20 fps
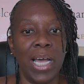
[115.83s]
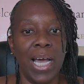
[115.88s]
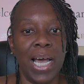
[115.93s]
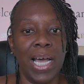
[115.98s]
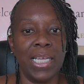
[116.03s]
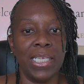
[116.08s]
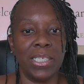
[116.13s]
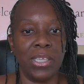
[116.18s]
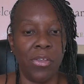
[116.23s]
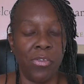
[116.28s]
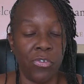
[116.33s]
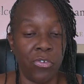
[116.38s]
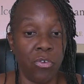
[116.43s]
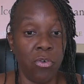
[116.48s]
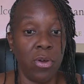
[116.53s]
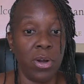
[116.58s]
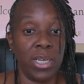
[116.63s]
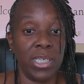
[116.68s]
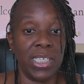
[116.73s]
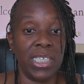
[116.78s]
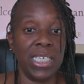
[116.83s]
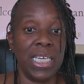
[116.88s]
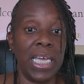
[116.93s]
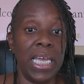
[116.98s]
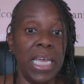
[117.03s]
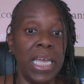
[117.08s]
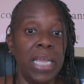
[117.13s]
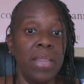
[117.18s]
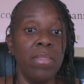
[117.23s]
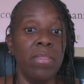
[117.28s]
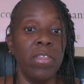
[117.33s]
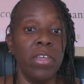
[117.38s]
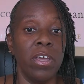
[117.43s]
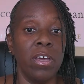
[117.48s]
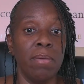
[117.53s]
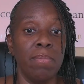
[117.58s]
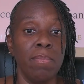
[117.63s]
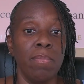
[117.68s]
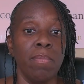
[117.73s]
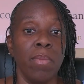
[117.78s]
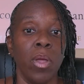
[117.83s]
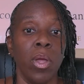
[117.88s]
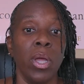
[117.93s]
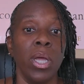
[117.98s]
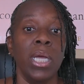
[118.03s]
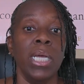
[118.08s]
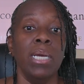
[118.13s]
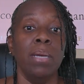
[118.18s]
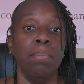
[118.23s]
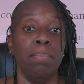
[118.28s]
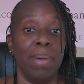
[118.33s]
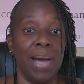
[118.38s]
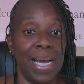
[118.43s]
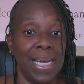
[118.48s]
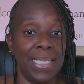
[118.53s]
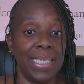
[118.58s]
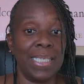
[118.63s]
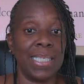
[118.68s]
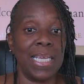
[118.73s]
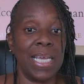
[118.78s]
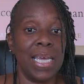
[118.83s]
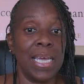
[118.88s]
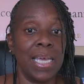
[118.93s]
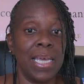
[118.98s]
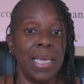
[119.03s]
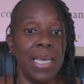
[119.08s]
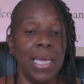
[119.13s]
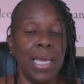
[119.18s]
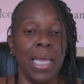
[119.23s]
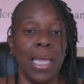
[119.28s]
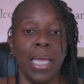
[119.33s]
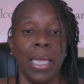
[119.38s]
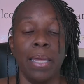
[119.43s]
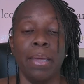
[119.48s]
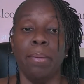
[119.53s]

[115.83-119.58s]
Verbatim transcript: I started to end them by saying,